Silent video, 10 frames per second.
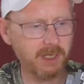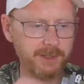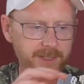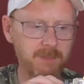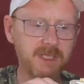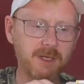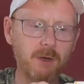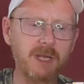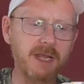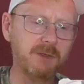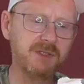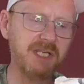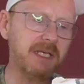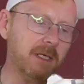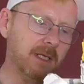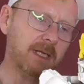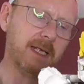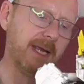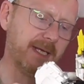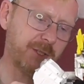Gundam. So okay, you see,
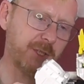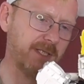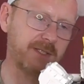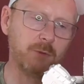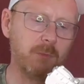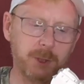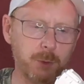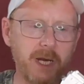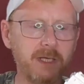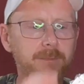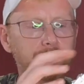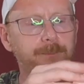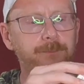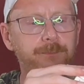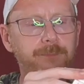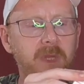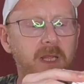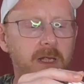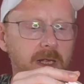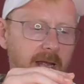it's just too much weight,
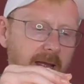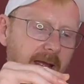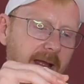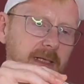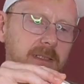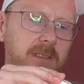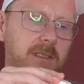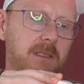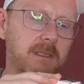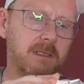and